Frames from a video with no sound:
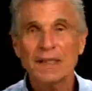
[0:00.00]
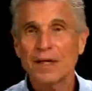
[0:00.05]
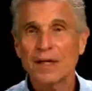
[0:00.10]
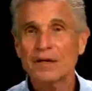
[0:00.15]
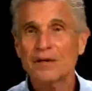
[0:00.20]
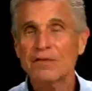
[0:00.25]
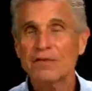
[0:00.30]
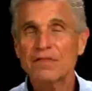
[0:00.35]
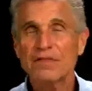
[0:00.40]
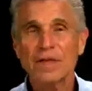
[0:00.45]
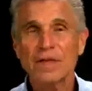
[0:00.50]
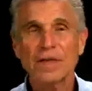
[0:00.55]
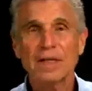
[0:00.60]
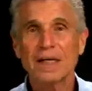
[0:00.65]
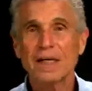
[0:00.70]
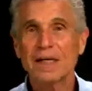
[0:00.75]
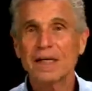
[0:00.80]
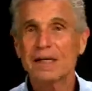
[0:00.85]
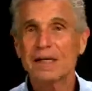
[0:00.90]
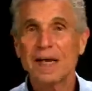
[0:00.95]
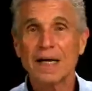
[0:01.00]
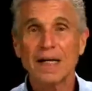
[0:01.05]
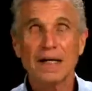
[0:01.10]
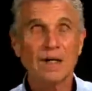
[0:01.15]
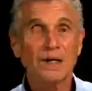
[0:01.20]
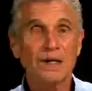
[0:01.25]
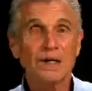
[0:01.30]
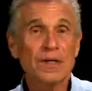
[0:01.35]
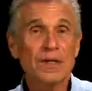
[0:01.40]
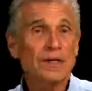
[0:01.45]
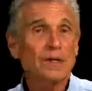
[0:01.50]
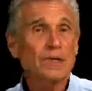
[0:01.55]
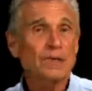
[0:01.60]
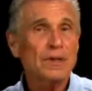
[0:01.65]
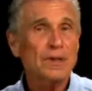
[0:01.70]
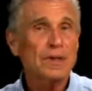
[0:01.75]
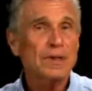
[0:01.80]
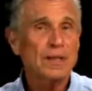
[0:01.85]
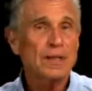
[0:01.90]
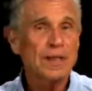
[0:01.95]
Are you feeling like you need to
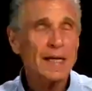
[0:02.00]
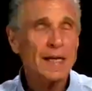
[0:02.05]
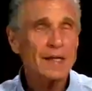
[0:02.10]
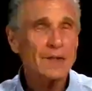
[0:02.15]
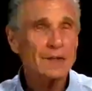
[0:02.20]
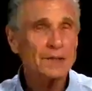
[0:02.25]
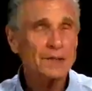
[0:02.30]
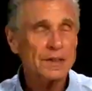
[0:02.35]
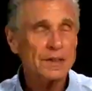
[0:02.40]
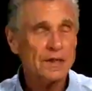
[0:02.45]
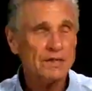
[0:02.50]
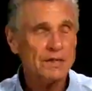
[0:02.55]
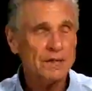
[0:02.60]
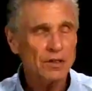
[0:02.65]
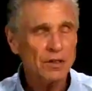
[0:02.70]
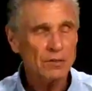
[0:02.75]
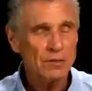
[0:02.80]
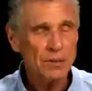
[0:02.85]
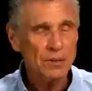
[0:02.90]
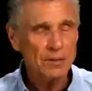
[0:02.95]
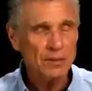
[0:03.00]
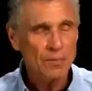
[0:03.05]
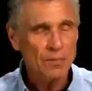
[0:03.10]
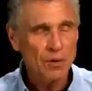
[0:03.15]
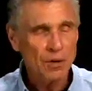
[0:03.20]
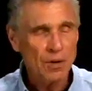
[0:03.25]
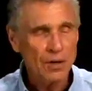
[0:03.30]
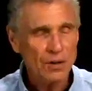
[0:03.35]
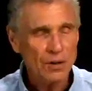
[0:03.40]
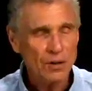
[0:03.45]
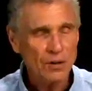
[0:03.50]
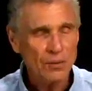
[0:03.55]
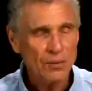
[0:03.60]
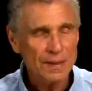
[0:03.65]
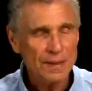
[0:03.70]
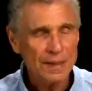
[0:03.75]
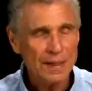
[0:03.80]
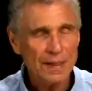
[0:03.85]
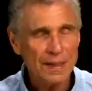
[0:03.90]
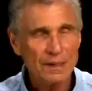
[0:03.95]
contain yourself a little bit more and go
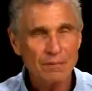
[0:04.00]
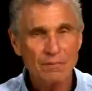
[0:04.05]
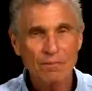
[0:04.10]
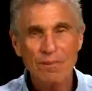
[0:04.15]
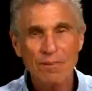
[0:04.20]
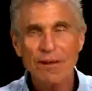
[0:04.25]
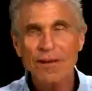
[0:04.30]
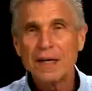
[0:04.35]
within?